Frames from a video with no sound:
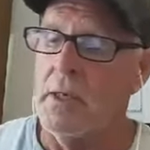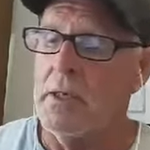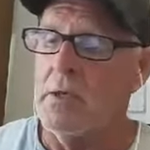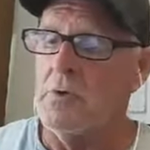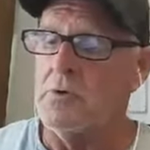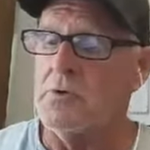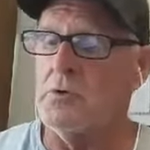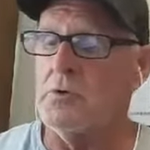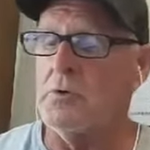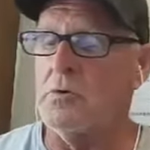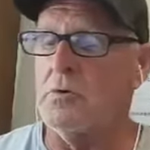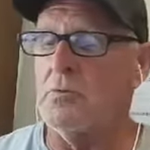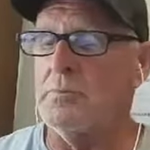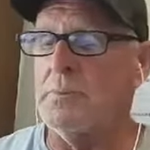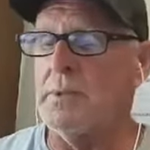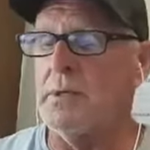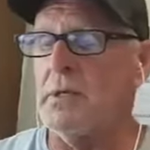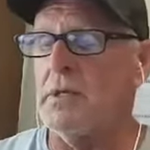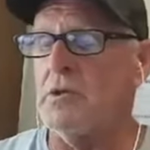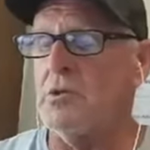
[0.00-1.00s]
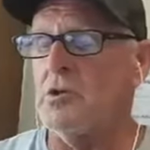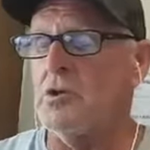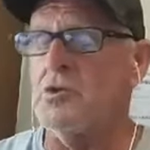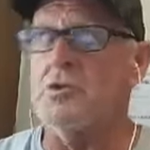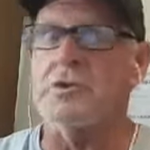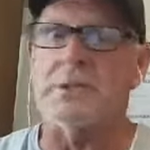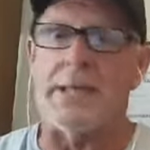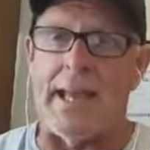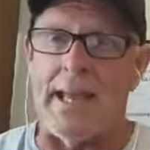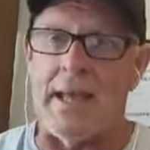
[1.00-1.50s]
to be
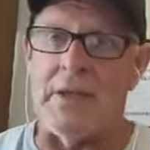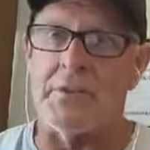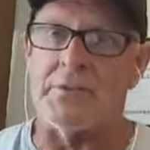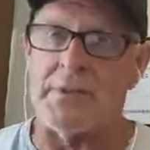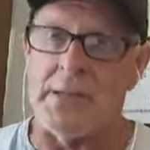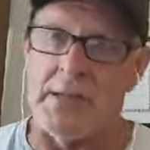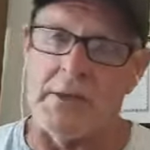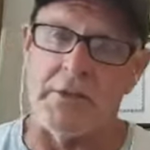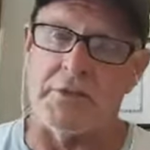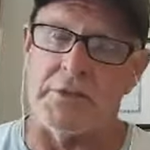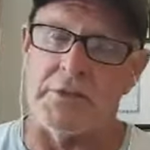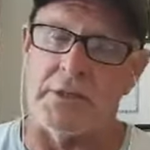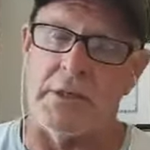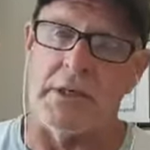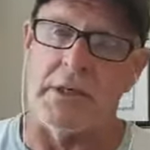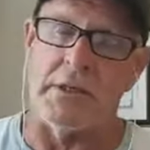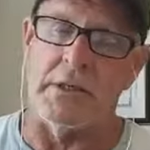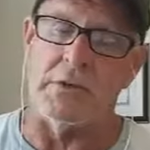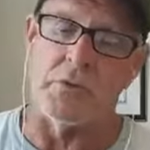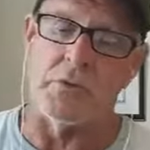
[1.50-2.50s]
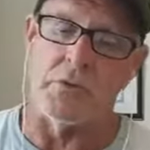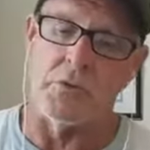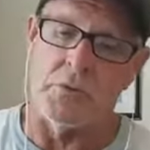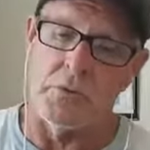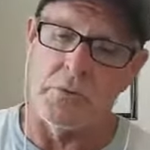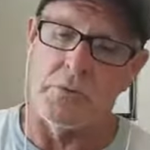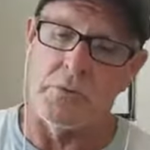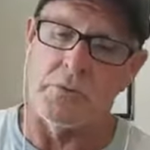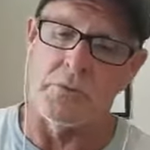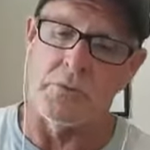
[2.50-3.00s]
used as energy
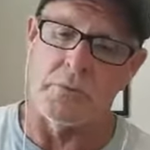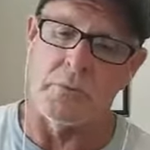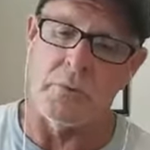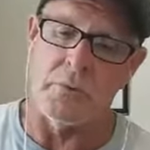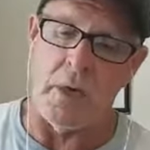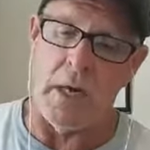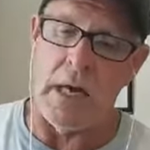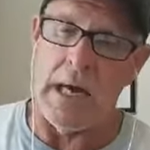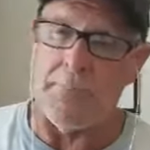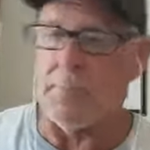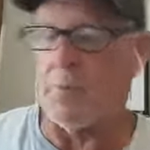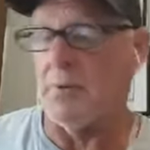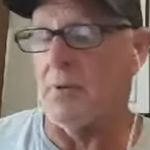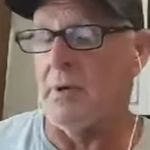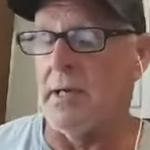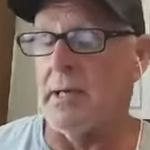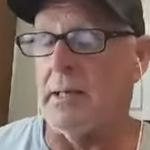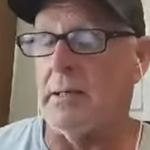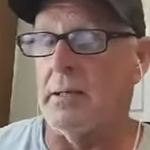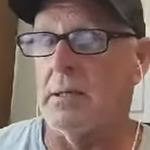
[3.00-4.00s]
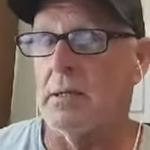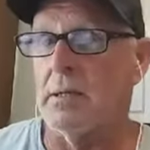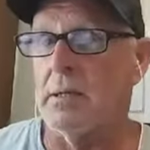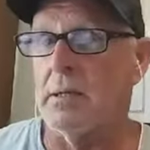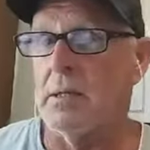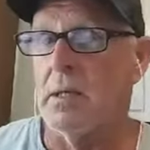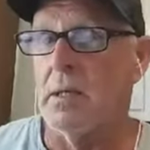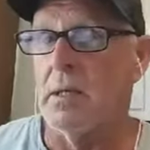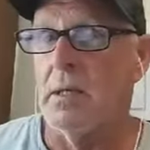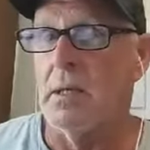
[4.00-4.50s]
to operate.
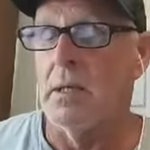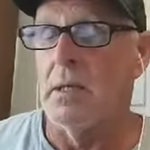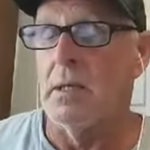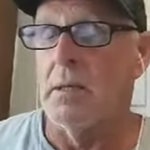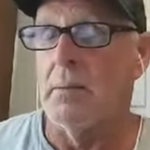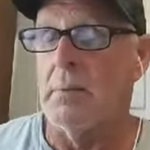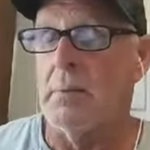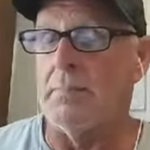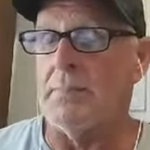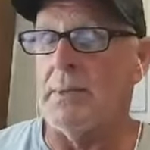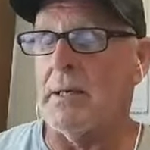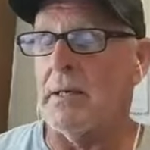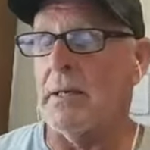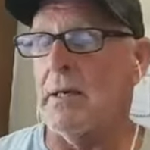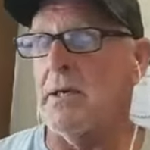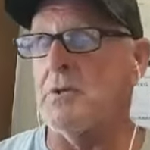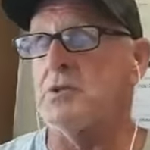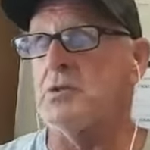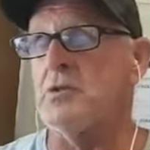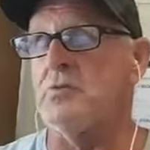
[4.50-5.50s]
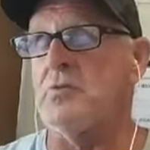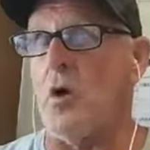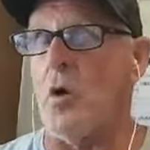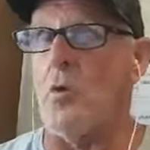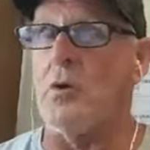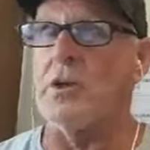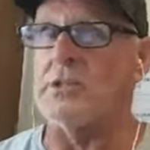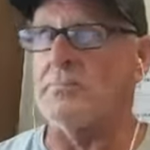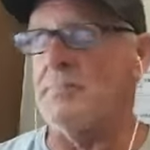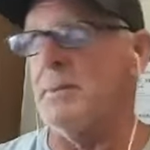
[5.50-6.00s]
But because you've
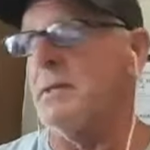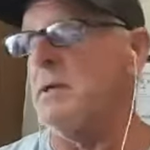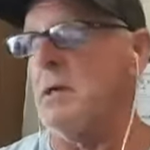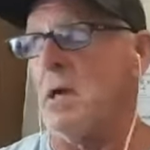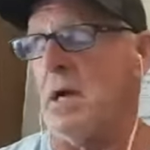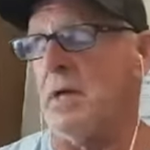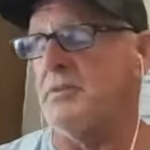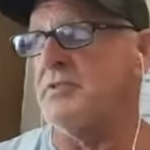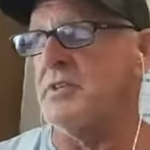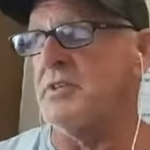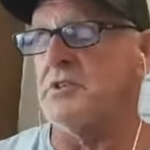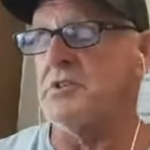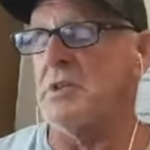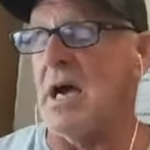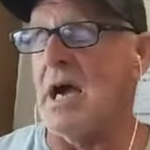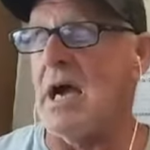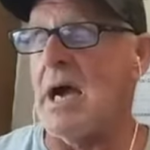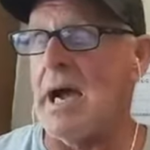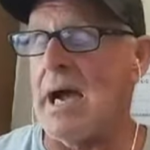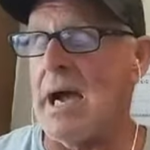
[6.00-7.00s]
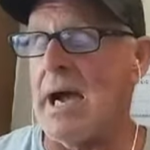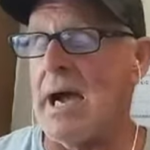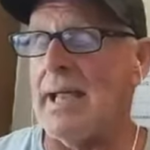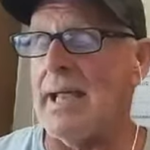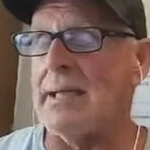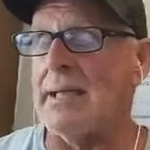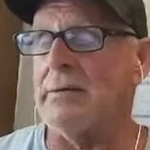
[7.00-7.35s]
always been on such a high